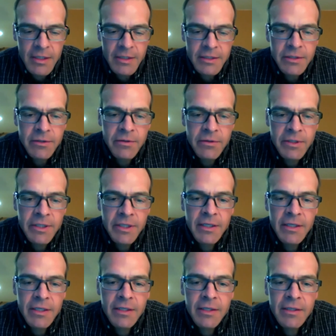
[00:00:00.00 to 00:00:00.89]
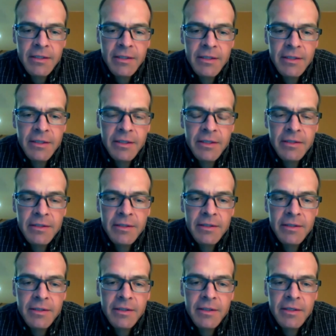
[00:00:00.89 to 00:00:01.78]
certainly
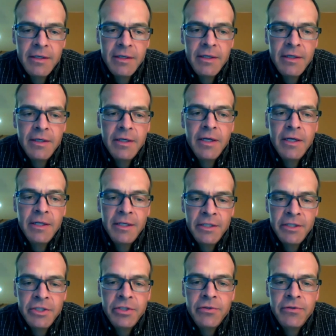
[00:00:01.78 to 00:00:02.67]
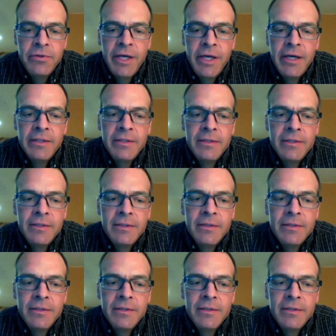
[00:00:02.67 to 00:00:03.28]
an issue that